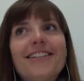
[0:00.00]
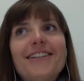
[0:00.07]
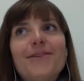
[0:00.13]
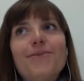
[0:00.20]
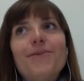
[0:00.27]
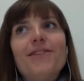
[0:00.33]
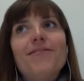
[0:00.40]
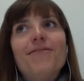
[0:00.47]

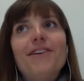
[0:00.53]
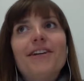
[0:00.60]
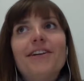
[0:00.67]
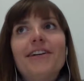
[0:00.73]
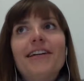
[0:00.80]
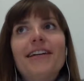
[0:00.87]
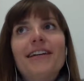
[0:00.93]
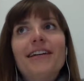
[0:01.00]
was
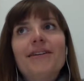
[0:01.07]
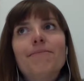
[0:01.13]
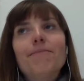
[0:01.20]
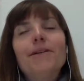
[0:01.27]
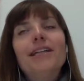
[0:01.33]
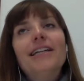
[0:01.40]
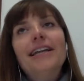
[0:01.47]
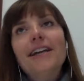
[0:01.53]
very
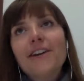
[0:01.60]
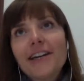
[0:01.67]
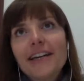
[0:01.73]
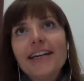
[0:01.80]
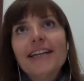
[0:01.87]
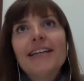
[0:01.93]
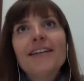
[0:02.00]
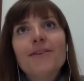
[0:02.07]

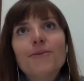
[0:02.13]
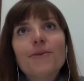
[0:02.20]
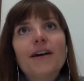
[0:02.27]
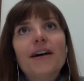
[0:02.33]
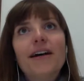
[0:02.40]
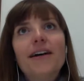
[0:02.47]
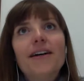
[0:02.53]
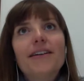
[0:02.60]
millenarian.
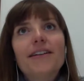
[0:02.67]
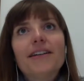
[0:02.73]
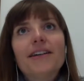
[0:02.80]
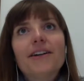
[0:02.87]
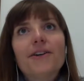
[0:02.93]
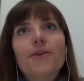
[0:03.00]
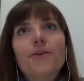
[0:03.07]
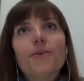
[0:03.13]

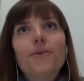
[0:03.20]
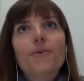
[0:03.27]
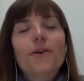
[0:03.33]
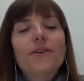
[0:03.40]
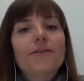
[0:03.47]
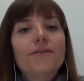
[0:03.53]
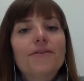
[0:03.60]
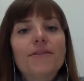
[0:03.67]

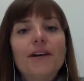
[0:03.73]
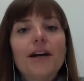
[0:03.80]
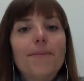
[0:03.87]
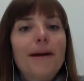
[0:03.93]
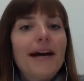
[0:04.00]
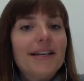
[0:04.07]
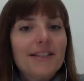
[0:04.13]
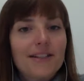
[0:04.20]
Our
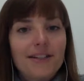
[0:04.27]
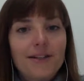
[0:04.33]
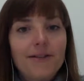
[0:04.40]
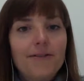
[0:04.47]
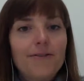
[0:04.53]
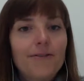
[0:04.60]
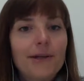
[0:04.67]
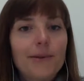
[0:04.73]

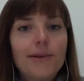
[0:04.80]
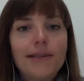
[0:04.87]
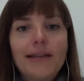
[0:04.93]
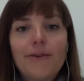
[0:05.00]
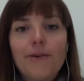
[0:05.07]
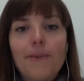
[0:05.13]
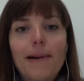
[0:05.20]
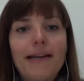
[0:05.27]
pastor
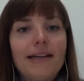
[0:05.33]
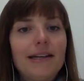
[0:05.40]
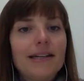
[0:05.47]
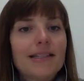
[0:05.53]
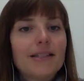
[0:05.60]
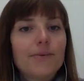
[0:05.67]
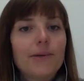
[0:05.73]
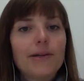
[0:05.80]
frequently reminded
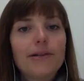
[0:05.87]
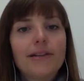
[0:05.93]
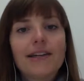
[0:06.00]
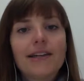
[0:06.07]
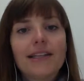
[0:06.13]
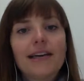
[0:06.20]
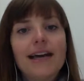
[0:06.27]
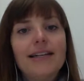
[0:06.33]
us that we were
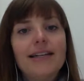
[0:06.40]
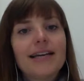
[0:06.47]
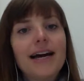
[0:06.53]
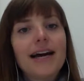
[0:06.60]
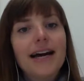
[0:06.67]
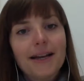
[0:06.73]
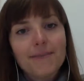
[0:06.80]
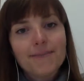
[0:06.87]
living in the end
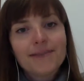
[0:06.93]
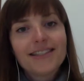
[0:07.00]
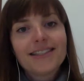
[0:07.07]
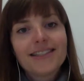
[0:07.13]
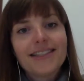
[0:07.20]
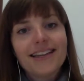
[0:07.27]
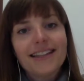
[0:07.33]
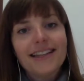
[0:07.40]

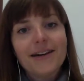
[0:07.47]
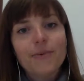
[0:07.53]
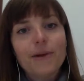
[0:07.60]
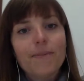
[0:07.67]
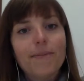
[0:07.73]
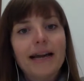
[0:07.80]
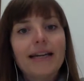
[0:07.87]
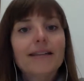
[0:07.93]
times and that we
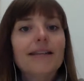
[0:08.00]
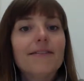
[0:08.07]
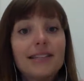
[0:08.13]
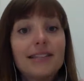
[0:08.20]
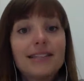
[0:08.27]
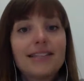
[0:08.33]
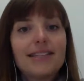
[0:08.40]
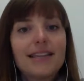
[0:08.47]
might live
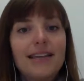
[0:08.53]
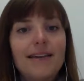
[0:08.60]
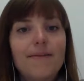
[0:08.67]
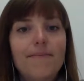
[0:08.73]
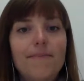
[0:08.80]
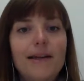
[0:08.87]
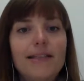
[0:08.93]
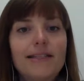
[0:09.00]
to
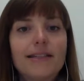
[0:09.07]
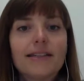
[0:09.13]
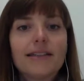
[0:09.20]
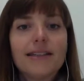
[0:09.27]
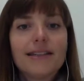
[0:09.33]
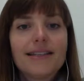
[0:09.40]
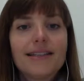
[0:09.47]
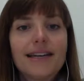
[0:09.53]
see
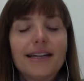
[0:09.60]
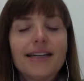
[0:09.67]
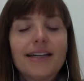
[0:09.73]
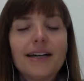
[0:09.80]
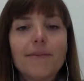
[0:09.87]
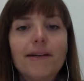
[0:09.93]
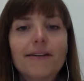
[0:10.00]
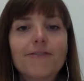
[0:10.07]
basically the second
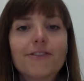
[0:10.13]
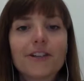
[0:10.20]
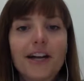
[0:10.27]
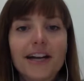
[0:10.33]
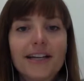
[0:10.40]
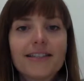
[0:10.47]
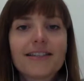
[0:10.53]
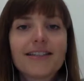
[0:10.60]
coming of
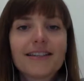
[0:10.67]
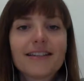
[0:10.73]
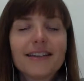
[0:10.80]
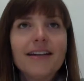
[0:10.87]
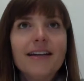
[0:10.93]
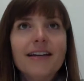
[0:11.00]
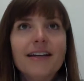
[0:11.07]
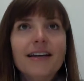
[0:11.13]
Christ.
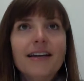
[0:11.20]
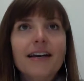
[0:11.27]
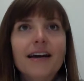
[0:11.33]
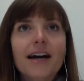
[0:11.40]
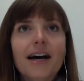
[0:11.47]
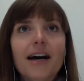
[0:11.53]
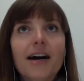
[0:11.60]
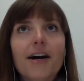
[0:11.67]

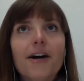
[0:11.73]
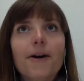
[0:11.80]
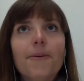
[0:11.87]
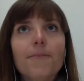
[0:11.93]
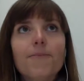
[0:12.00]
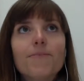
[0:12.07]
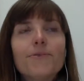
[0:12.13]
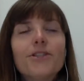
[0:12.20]

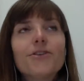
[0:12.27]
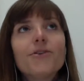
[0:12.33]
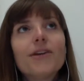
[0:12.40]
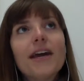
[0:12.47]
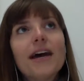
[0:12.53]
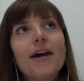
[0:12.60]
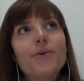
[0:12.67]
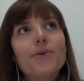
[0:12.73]
So
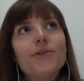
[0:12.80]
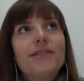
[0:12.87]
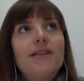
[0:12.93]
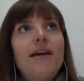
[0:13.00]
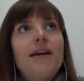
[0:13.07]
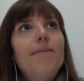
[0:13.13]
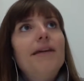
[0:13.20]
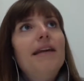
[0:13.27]
yeah, it was,
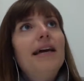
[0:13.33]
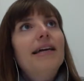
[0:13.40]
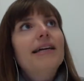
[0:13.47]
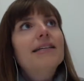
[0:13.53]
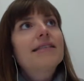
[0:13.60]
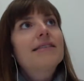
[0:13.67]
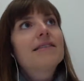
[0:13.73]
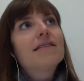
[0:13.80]
I
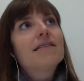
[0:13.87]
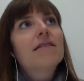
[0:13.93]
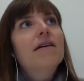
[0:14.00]
guess